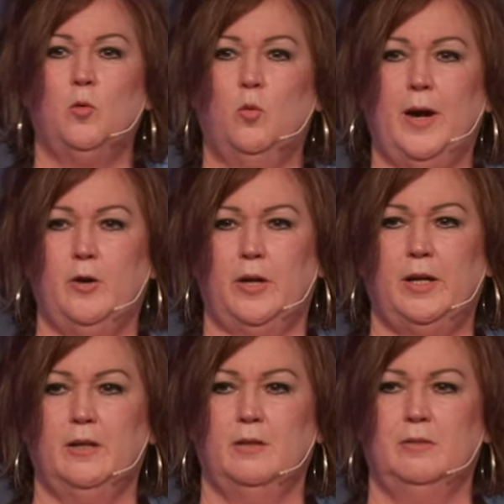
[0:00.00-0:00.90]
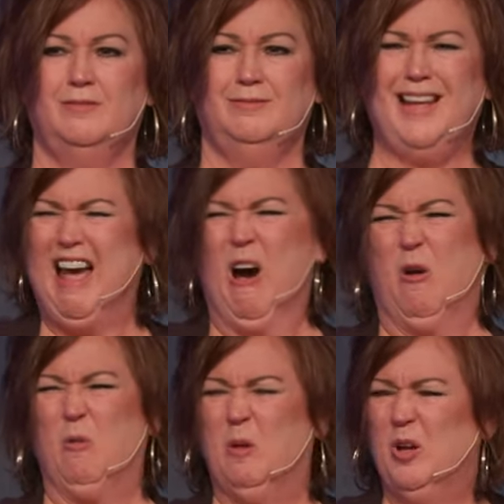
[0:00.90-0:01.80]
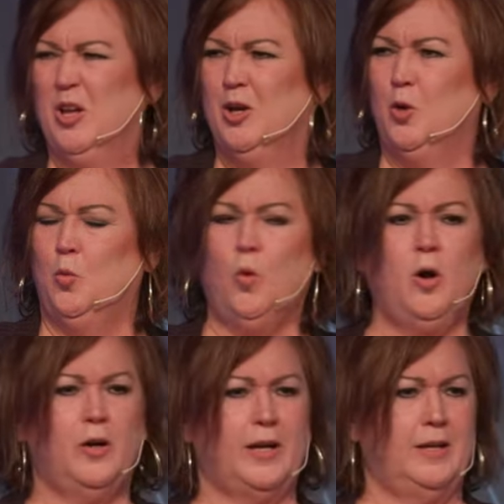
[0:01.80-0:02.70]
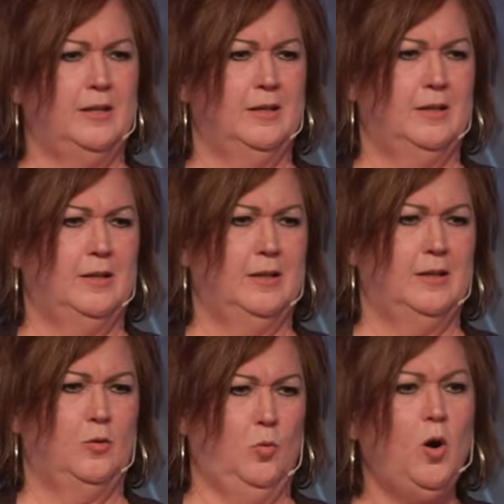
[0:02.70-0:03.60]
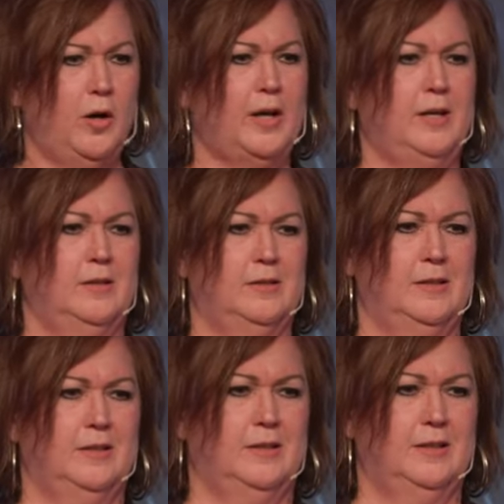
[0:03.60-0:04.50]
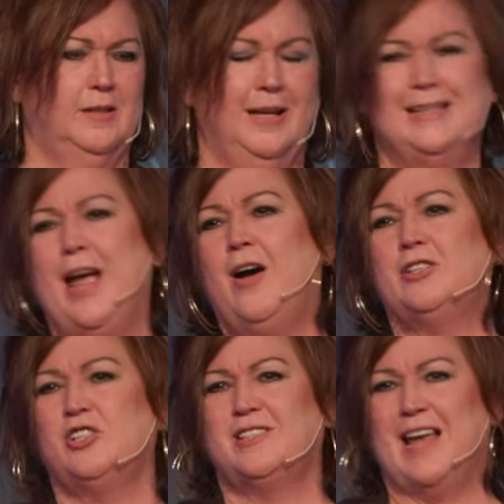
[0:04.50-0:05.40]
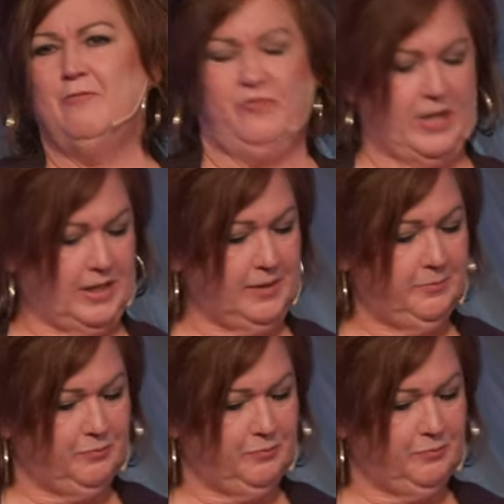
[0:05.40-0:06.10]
Worry. No. Worry. Worry. Now I just sound funny.